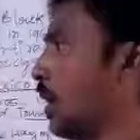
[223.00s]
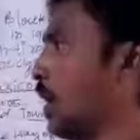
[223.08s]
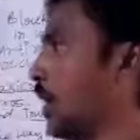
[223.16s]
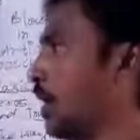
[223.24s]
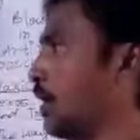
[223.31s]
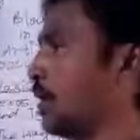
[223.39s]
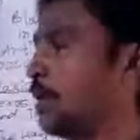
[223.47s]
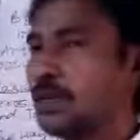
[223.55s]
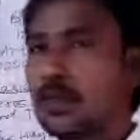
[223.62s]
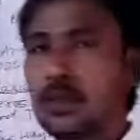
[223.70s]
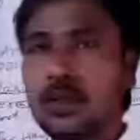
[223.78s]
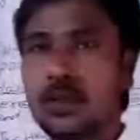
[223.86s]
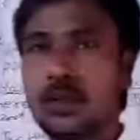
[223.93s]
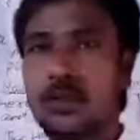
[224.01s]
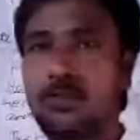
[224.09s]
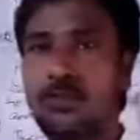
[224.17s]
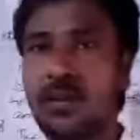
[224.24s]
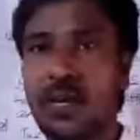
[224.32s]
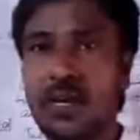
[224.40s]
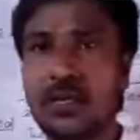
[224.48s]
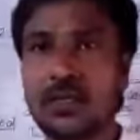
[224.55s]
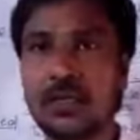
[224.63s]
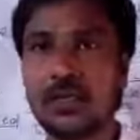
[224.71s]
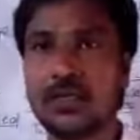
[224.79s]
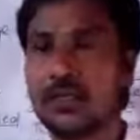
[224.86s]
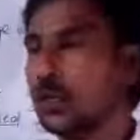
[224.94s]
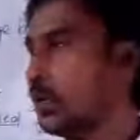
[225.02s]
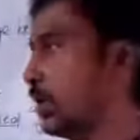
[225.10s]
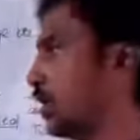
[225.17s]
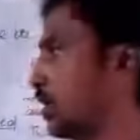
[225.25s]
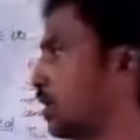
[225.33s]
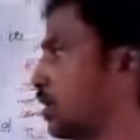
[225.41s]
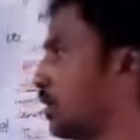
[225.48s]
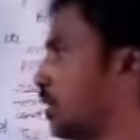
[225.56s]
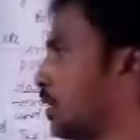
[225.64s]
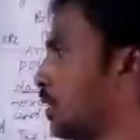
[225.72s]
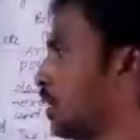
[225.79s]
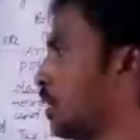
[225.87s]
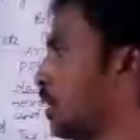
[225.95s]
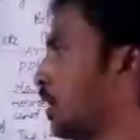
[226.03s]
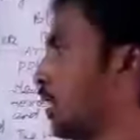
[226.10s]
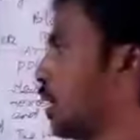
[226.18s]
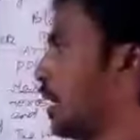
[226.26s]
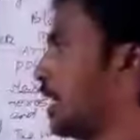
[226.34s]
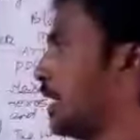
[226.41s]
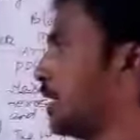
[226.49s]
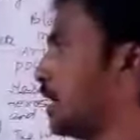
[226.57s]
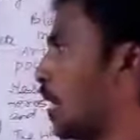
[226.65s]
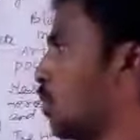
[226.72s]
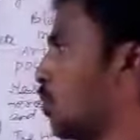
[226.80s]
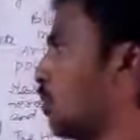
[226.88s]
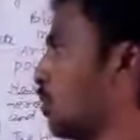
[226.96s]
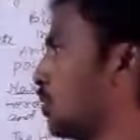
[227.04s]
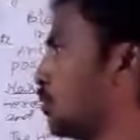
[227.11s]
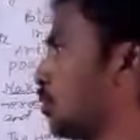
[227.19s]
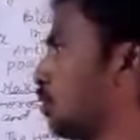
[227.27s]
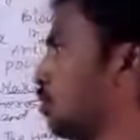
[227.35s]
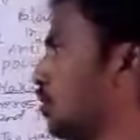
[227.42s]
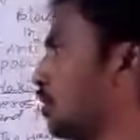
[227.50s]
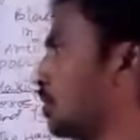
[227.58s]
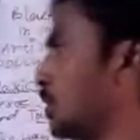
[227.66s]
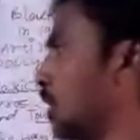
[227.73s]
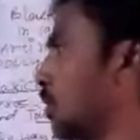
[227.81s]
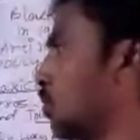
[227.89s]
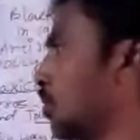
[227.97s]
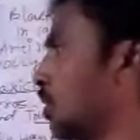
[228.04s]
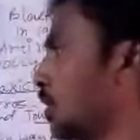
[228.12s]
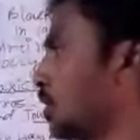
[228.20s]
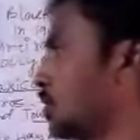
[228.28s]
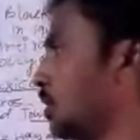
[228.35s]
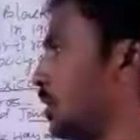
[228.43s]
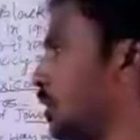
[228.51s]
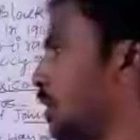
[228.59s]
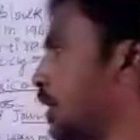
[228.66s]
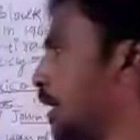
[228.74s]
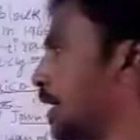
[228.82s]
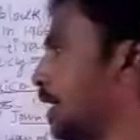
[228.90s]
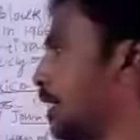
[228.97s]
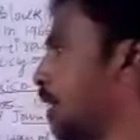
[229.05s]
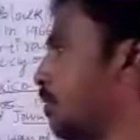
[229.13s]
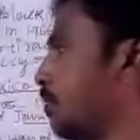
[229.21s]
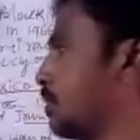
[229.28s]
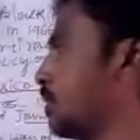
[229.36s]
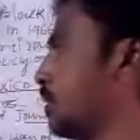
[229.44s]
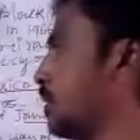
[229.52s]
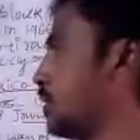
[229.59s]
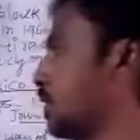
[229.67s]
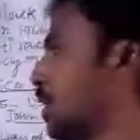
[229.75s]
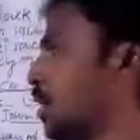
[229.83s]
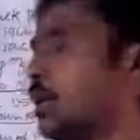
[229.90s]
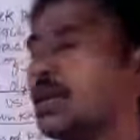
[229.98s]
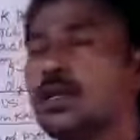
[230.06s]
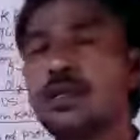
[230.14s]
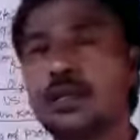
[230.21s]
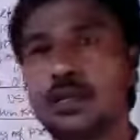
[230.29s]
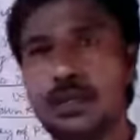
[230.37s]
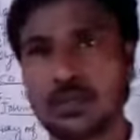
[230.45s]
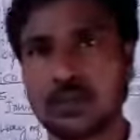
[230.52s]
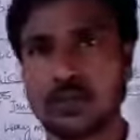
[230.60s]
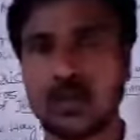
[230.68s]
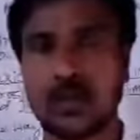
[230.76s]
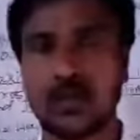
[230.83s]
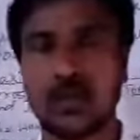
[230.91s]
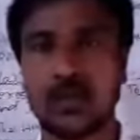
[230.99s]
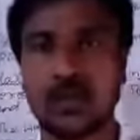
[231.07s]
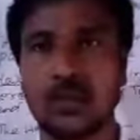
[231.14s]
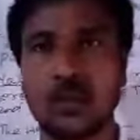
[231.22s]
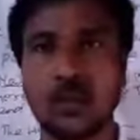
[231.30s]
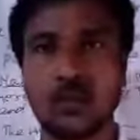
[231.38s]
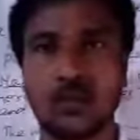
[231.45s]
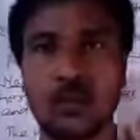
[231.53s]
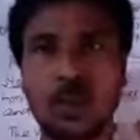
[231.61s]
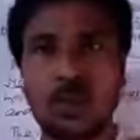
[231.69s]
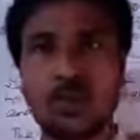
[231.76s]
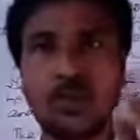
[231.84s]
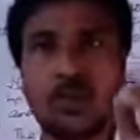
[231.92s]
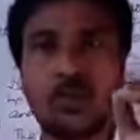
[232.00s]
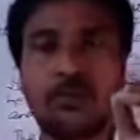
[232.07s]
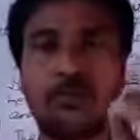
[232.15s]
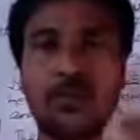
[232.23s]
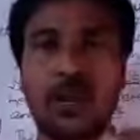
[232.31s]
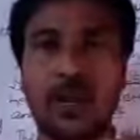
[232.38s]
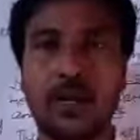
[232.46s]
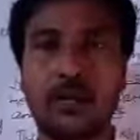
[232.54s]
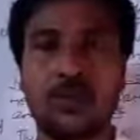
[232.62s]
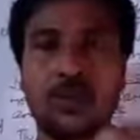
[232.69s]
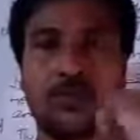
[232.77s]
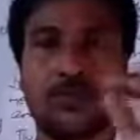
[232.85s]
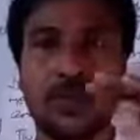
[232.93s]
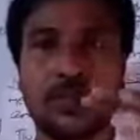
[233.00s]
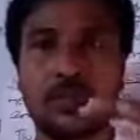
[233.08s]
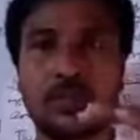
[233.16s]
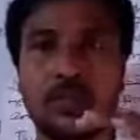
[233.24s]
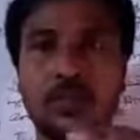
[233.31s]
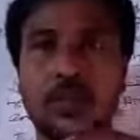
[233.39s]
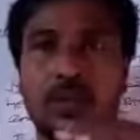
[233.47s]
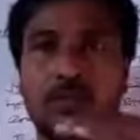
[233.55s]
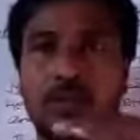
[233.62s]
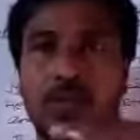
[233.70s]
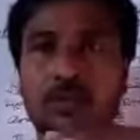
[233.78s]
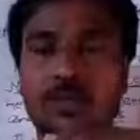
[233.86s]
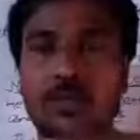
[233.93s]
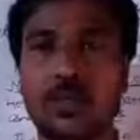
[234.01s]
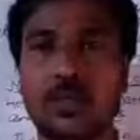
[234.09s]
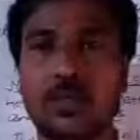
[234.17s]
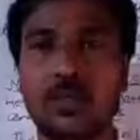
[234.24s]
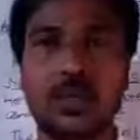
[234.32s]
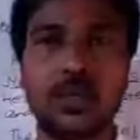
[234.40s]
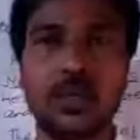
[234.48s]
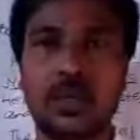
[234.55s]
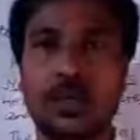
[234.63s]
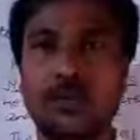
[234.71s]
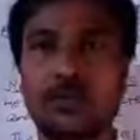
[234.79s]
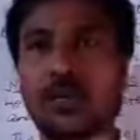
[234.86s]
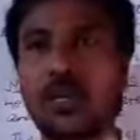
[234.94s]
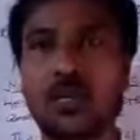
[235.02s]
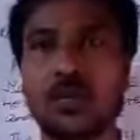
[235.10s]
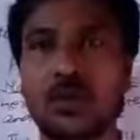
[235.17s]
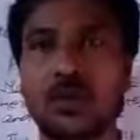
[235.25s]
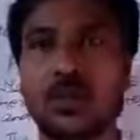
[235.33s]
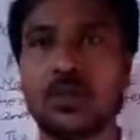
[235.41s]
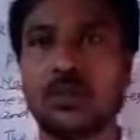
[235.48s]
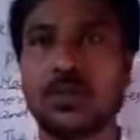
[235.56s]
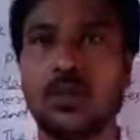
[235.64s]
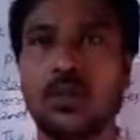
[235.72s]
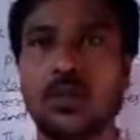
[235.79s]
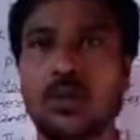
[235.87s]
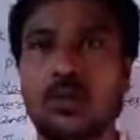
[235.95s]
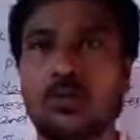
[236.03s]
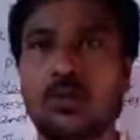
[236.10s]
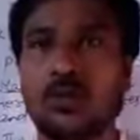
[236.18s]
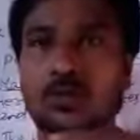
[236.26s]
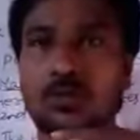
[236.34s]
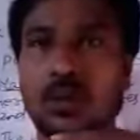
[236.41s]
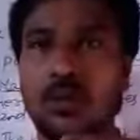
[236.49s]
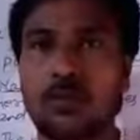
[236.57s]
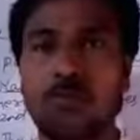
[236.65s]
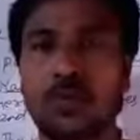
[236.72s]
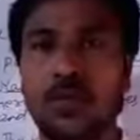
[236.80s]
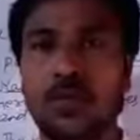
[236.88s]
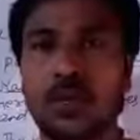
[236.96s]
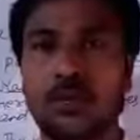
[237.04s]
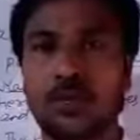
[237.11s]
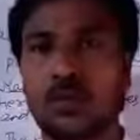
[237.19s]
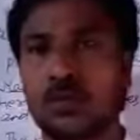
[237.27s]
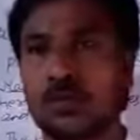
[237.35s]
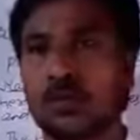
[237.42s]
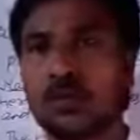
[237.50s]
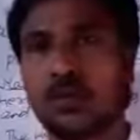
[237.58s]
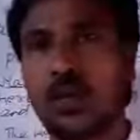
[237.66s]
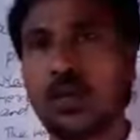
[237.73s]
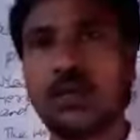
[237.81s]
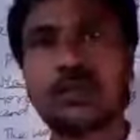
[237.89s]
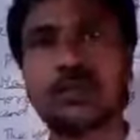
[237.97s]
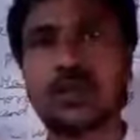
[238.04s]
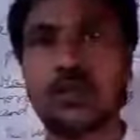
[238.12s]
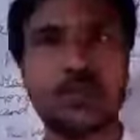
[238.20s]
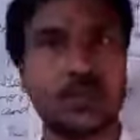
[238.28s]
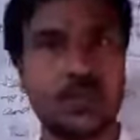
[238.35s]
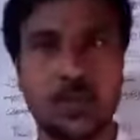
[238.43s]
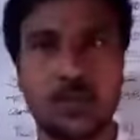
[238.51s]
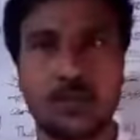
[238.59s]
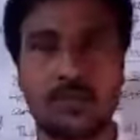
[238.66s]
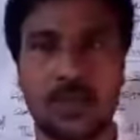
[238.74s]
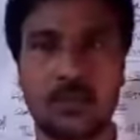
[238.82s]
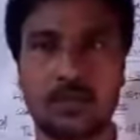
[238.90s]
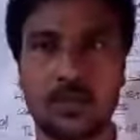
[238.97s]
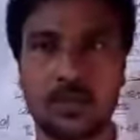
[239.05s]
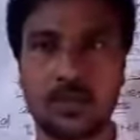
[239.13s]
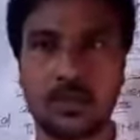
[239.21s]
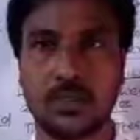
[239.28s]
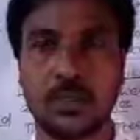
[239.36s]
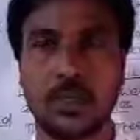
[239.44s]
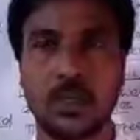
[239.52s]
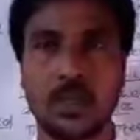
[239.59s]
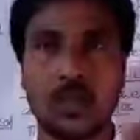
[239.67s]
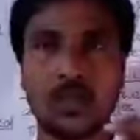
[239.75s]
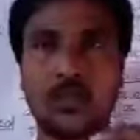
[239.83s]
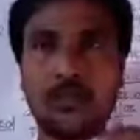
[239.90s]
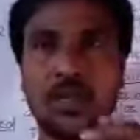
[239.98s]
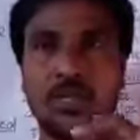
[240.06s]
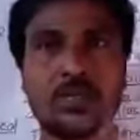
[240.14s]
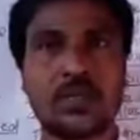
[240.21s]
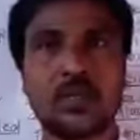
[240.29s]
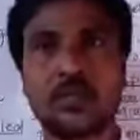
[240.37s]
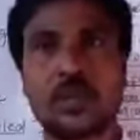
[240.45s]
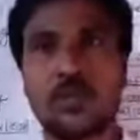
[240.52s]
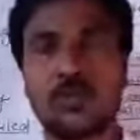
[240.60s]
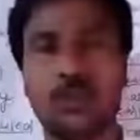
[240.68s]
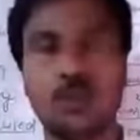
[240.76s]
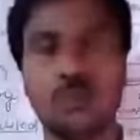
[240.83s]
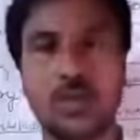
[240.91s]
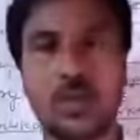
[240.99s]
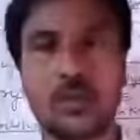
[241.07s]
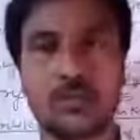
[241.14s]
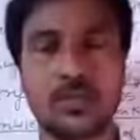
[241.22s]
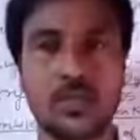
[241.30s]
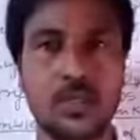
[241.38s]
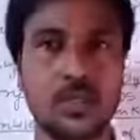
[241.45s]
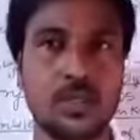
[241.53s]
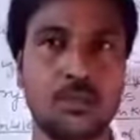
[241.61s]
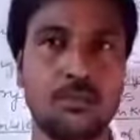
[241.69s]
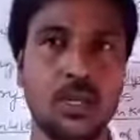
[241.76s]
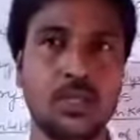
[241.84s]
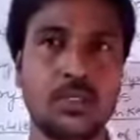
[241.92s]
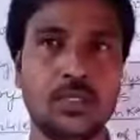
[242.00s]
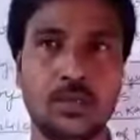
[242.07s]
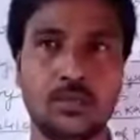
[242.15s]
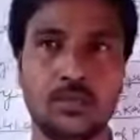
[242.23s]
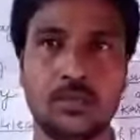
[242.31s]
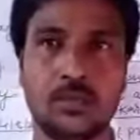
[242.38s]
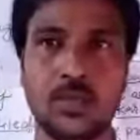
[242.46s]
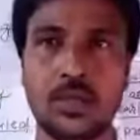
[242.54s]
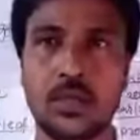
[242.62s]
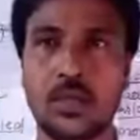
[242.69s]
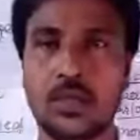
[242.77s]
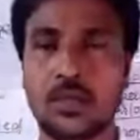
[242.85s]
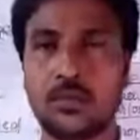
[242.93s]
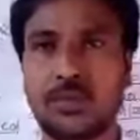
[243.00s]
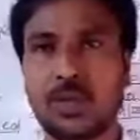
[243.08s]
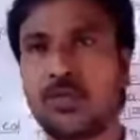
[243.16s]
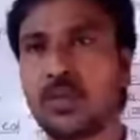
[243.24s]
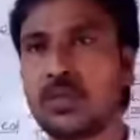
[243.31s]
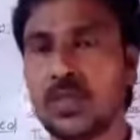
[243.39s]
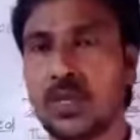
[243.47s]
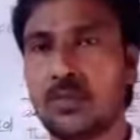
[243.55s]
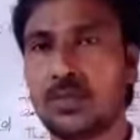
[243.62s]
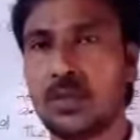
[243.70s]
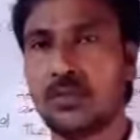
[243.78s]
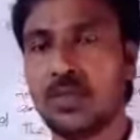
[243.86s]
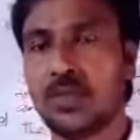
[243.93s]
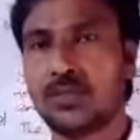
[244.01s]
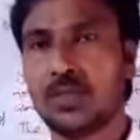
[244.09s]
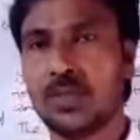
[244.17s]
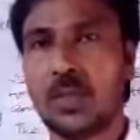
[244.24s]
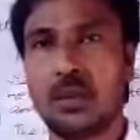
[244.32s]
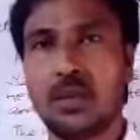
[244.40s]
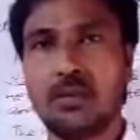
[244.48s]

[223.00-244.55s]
and the fact is that in a true democracy diversities are reconciled. One more fact, the first thing that we have seen, that every democracy, almost every democracy, there is some kind of diversity. The best example we have seen the Belgium. In the previous chapter we have seen